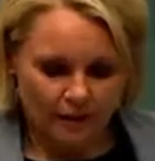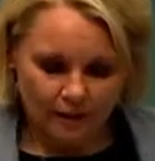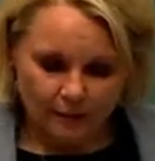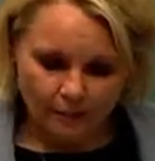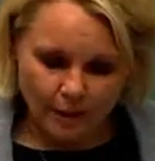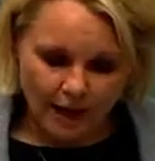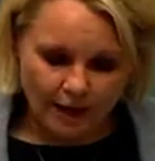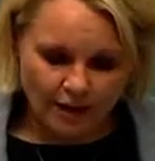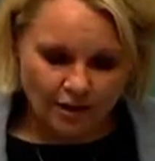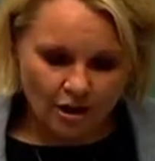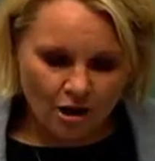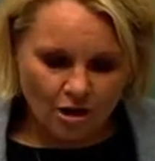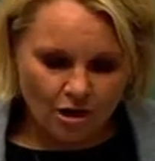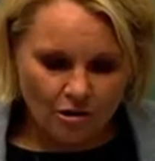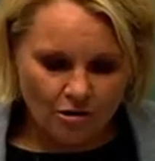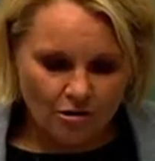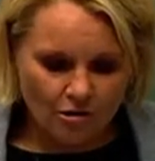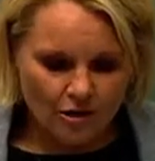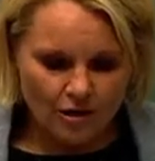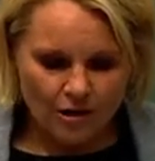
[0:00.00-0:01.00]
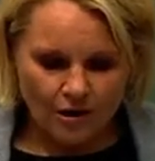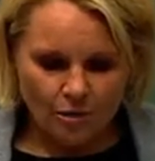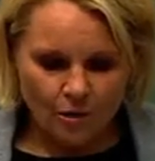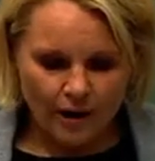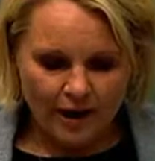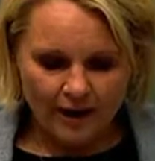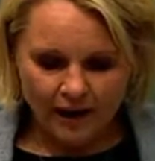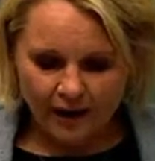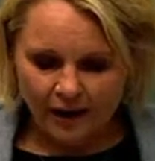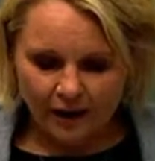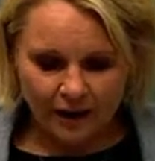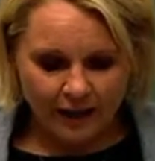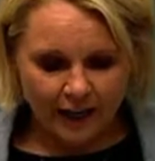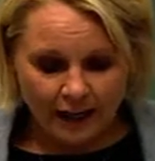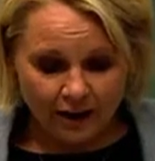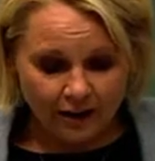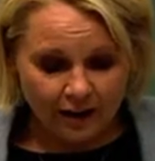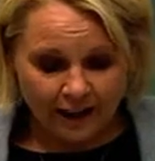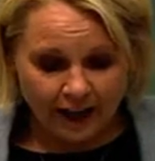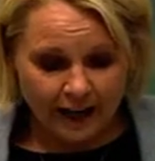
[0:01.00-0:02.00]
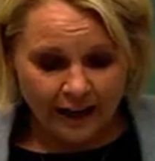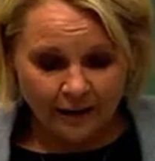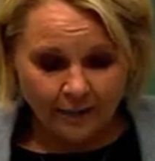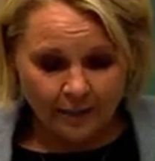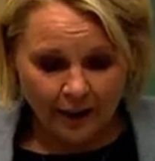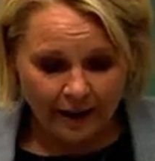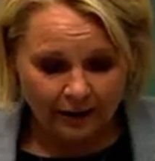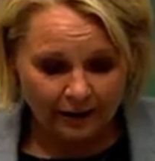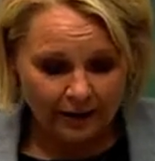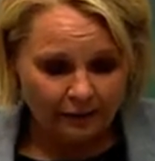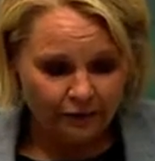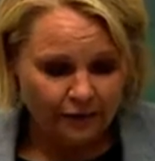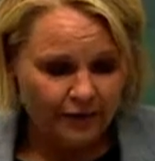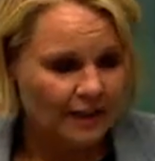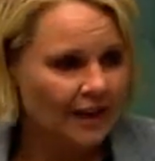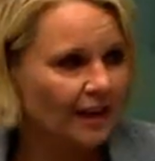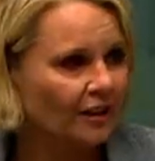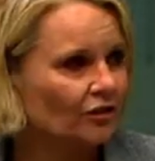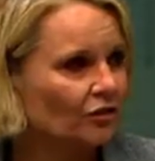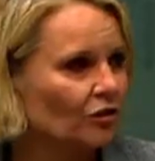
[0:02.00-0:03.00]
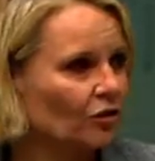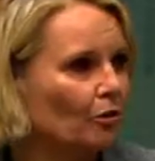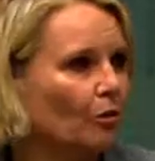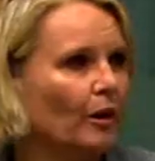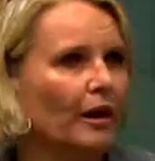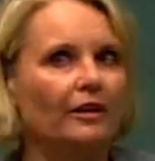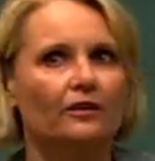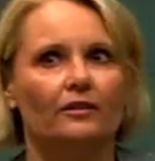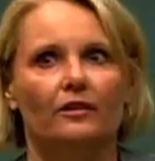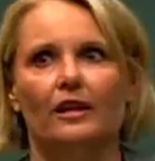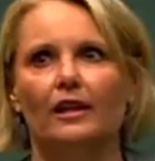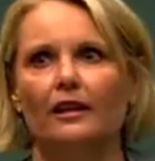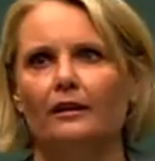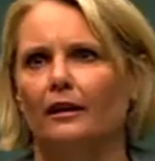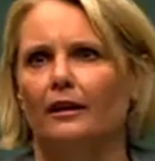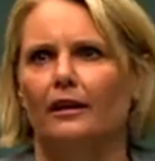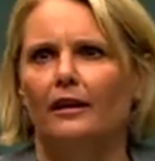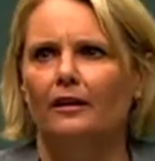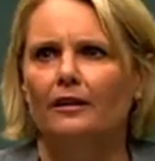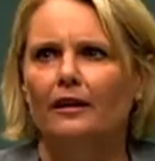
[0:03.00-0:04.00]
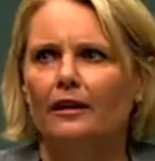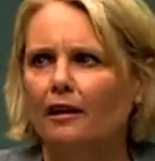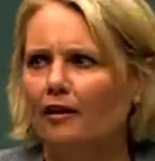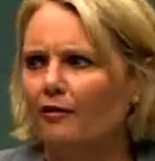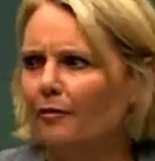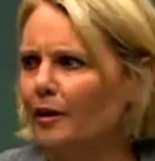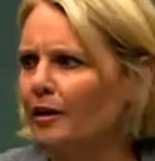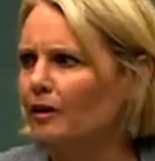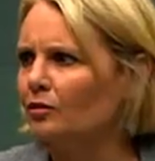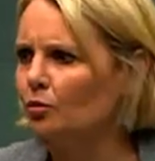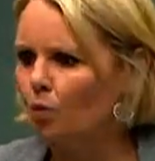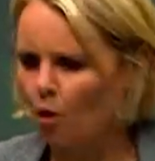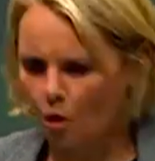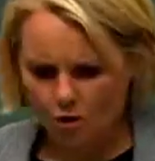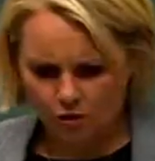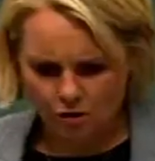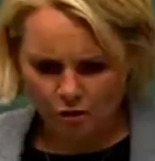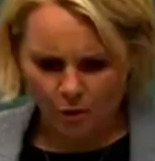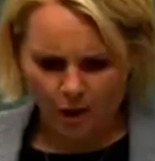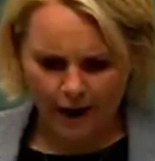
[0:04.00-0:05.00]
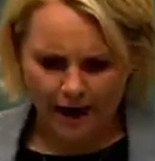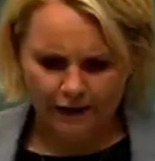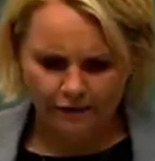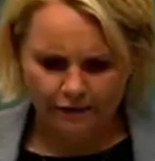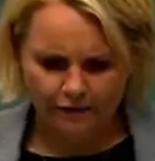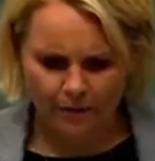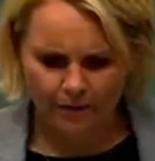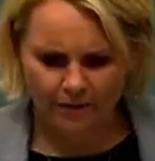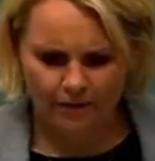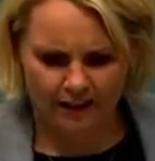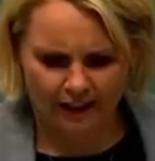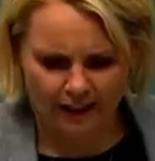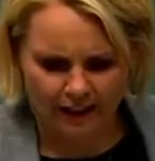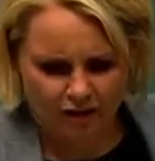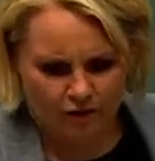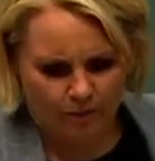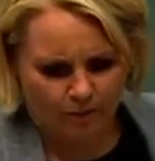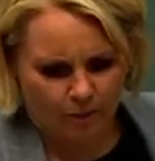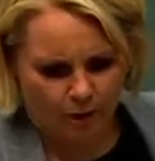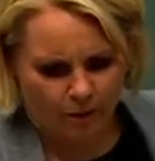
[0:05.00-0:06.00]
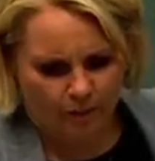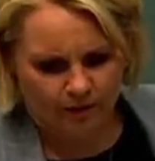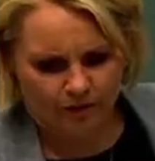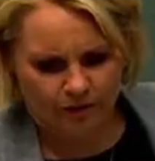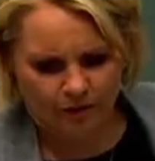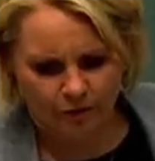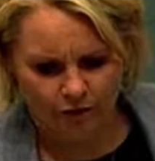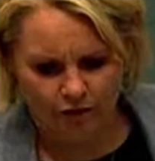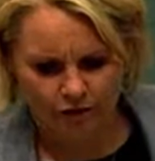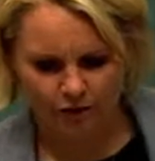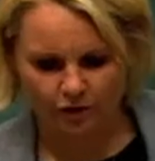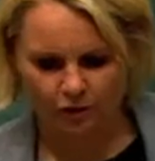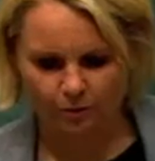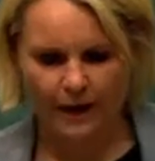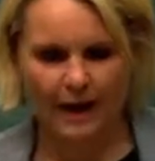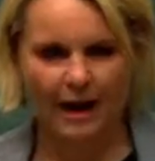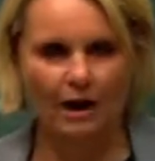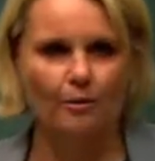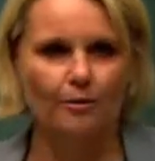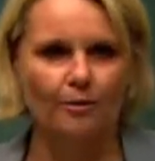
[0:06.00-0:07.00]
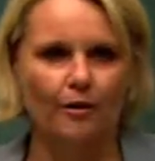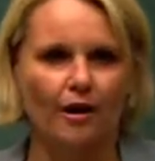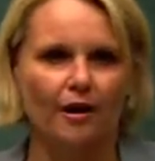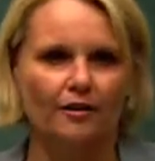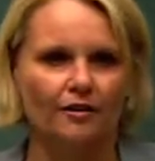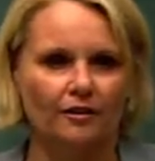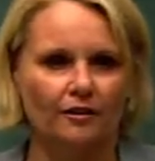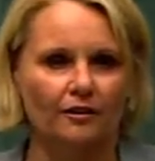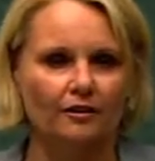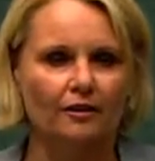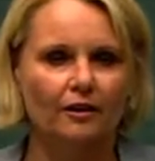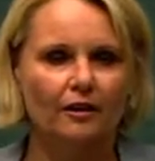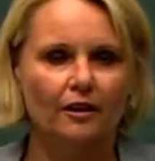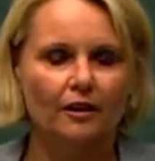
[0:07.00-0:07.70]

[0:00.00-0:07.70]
But no, we're going to hear again, apparently, for the next 2 weeks that the government has walked away from its election promise to reduce power prices.